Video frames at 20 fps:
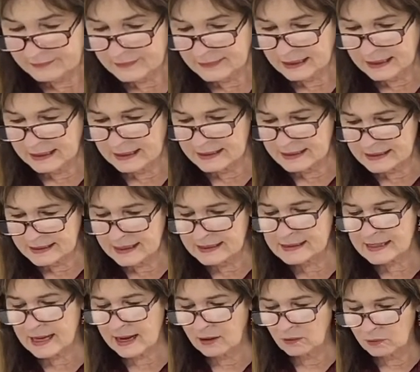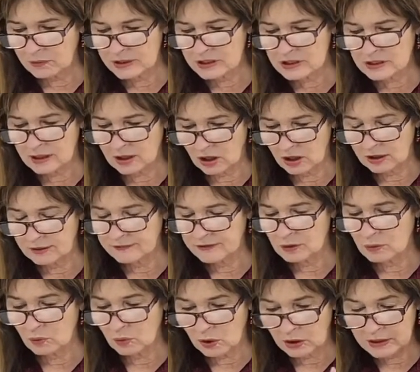he says, I wish that all of you
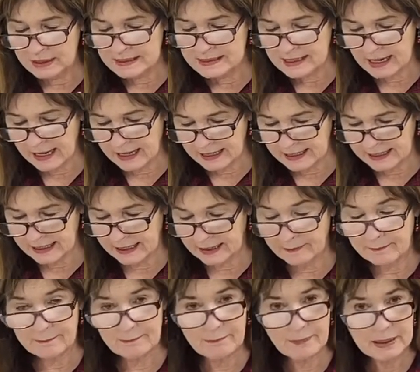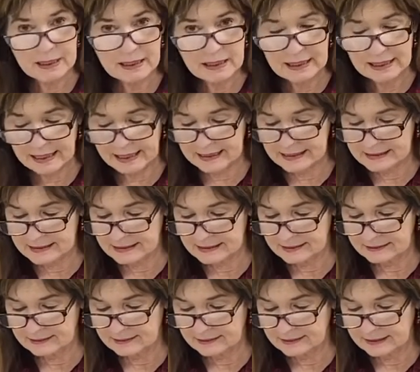were as I am, but
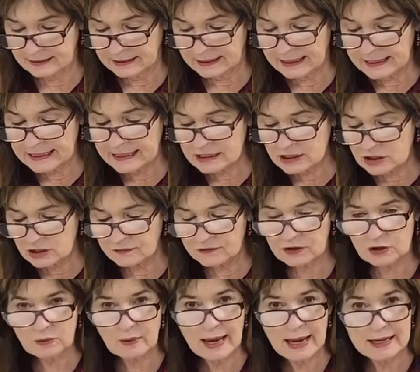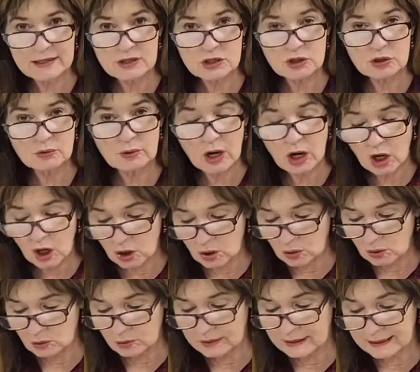each of you has your
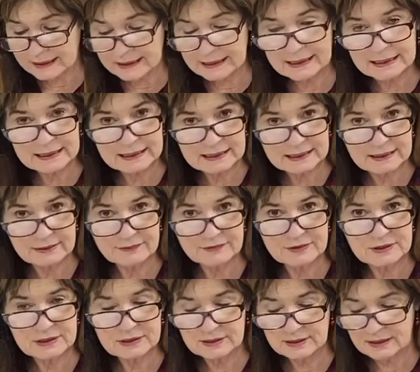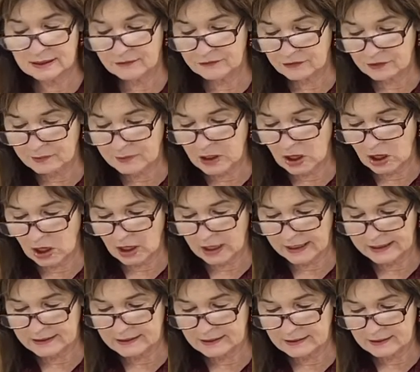own gift from God.
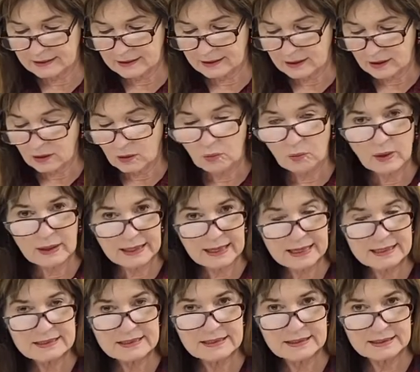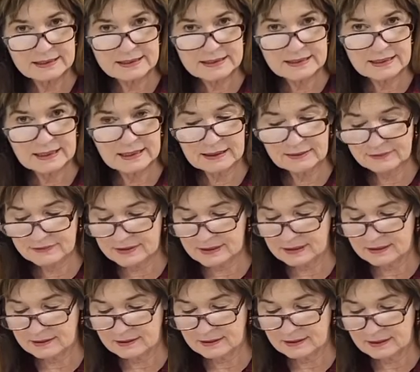One has this gift,
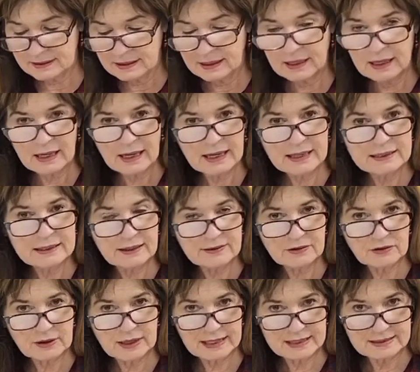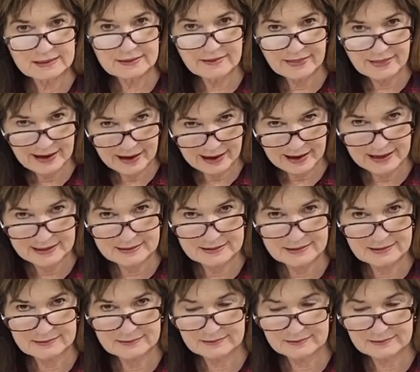another has that.